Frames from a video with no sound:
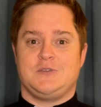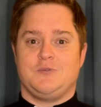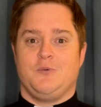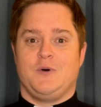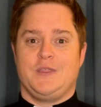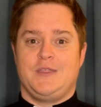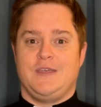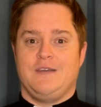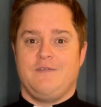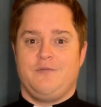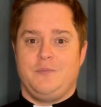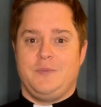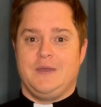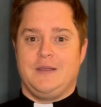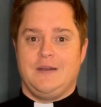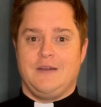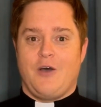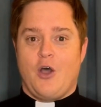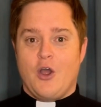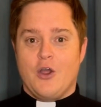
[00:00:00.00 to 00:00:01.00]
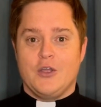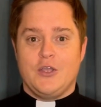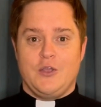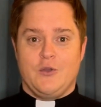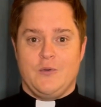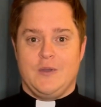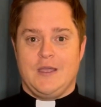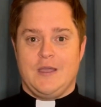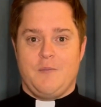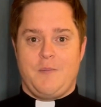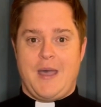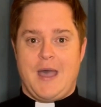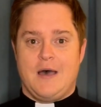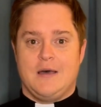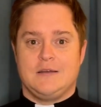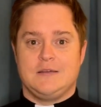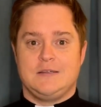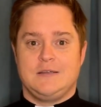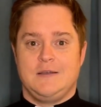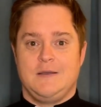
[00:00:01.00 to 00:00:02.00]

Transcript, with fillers: what they've been arguing about.